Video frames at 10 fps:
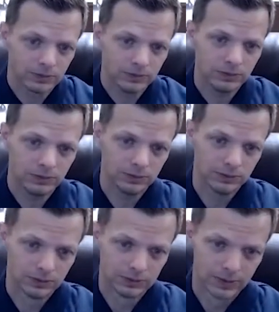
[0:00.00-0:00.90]

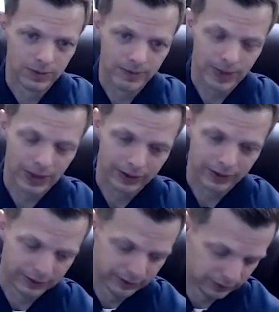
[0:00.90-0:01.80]

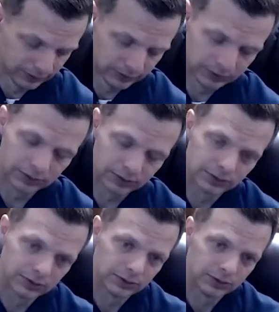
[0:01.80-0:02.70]

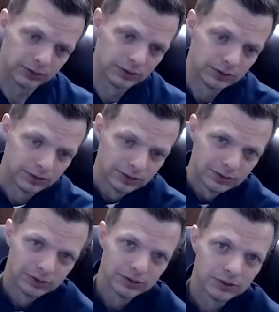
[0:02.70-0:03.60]

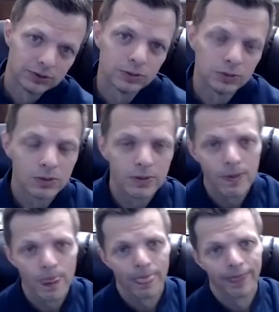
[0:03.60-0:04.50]

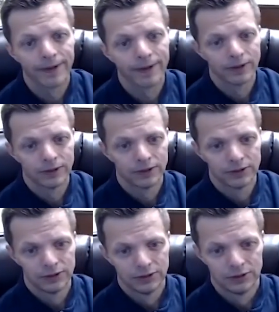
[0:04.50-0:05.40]

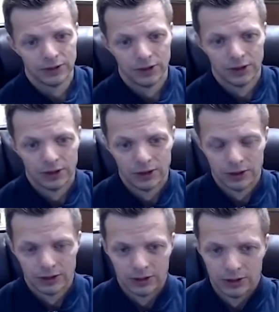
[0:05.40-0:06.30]

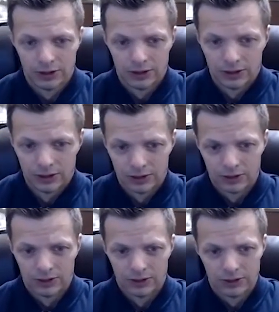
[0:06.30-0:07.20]

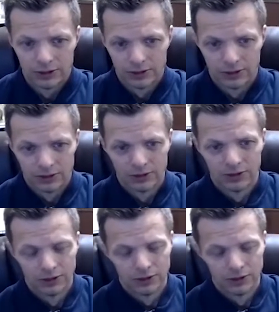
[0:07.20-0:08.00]
(silent)